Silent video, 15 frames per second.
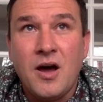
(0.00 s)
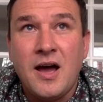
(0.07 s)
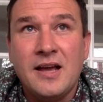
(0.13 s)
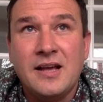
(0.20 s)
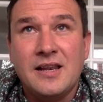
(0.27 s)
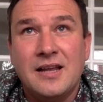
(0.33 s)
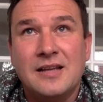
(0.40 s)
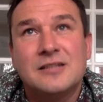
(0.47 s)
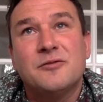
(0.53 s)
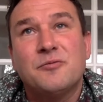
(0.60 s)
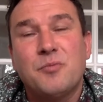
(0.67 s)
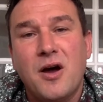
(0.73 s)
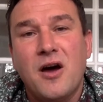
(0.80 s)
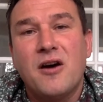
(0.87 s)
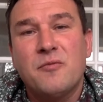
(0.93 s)
I class as
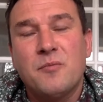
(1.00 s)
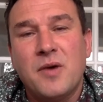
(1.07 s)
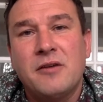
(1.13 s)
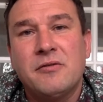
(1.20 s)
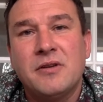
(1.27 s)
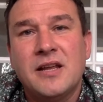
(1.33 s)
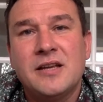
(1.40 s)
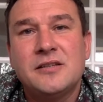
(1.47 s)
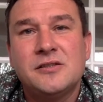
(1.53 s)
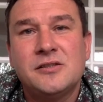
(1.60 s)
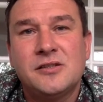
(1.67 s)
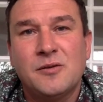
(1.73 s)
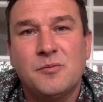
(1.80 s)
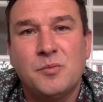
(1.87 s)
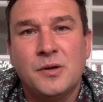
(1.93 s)
part of my
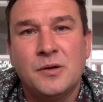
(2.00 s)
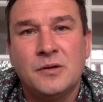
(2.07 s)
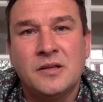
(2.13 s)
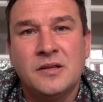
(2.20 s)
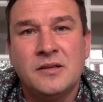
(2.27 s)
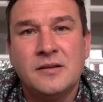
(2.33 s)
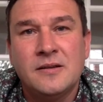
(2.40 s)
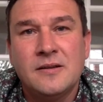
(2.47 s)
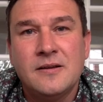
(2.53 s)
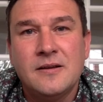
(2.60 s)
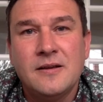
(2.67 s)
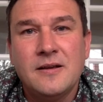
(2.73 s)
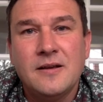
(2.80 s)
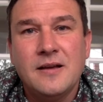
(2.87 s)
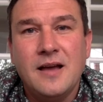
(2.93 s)
relationship building.
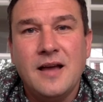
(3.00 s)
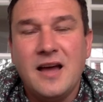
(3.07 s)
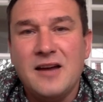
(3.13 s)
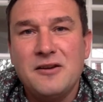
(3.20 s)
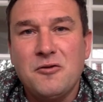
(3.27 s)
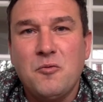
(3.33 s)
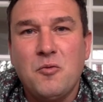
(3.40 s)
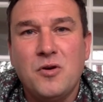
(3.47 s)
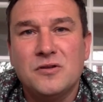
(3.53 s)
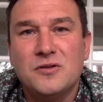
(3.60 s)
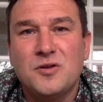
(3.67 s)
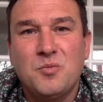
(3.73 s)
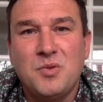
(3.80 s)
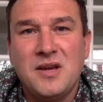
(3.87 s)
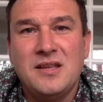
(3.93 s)
I don't want
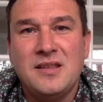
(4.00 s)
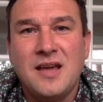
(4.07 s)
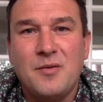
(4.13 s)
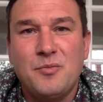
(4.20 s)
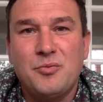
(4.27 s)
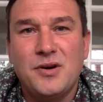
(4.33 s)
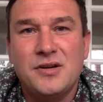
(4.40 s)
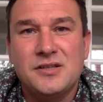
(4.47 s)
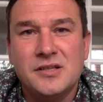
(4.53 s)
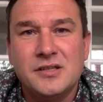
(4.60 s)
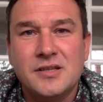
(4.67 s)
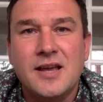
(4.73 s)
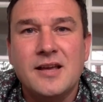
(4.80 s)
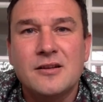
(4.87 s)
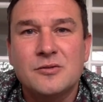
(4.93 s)
to be that pressure
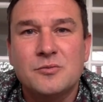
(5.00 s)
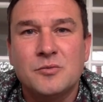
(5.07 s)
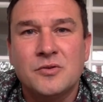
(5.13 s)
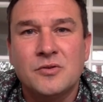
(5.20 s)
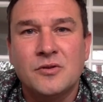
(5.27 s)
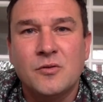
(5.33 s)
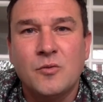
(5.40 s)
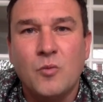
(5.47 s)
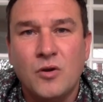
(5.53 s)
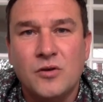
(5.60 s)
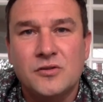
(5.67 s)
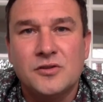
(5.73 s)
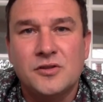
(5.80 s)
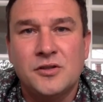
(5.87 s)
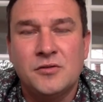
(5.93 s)
salesman that
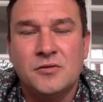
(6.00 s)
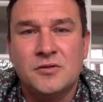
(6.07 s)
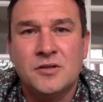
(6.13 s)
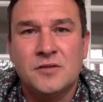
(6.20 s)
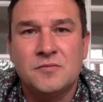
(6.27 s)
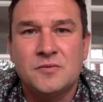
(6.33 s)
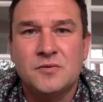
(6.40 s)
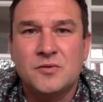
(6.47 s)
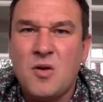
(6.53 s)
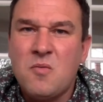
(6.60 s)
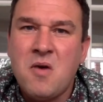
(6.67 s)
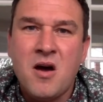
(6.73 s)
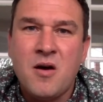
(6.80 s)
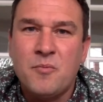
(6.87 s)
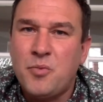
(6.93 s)
wants you to come
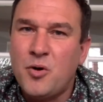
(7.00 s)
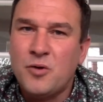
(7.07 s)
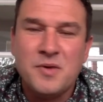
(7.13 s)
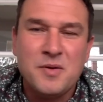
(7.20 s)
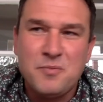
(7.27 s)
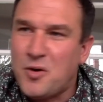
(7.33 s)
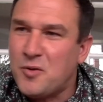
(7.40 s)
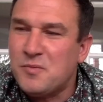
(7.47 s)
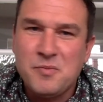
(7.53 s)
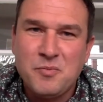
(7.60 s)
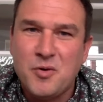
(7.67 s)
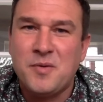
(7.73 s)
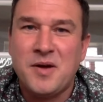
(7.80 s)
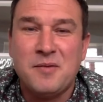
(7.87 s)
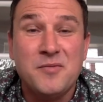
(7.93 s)
on, bug me, bug me,
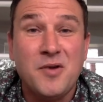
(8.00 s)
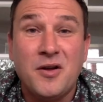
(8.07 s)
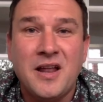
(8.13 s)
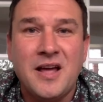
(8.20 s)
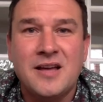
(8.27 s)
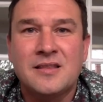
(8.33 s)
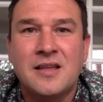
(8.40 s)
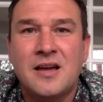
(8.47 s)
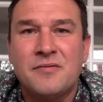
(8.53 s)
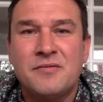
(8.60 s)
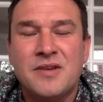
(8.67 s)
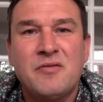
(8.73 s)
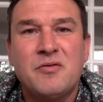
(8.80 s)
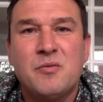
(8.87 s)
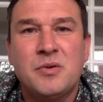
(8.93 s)
bug me. I'm not like that. I've
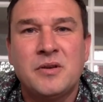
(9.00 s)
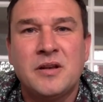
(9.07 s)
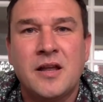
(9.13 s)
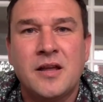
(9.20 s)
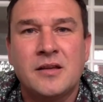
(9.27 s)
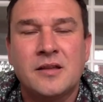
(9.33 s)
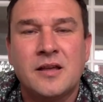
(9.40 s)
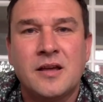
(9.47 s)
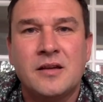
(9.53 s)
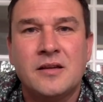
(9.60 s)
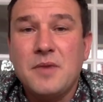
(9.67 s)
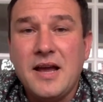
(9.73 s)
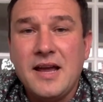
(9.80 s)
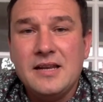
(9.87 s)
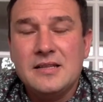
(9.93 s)
never been like that.
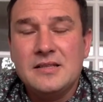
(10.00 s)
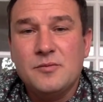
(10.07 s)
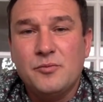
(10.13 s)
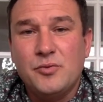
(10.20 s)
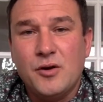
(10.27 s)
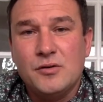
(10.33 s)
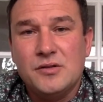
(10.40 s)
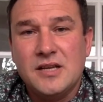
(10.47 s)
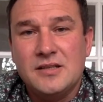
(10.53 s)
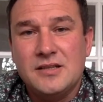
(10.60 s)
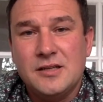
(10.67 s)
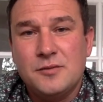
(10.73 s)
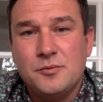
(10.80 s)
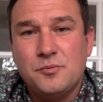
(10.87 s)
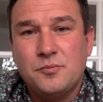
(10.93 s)
My editing process
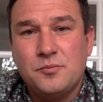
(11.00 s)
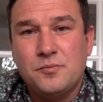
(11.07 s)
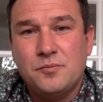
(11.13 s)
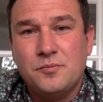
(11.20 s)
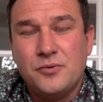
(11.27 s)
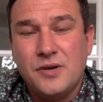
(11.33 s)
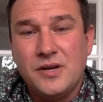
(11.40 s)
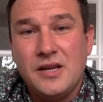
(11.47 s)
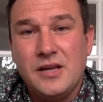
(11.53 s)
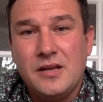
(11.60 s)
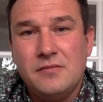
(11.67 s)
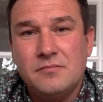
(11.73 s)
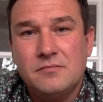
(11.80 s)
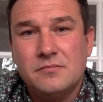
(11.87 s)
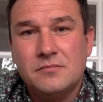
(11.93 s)
is pretty
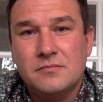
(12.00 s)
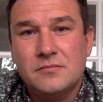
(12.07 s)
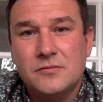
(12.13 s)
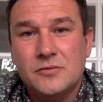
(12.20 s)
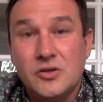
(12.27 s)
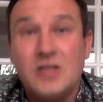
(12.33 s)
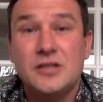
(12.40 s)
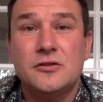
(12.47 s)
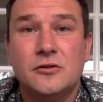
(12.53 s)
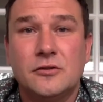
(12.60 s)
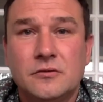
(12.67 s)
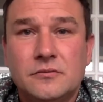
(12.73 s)
traditional.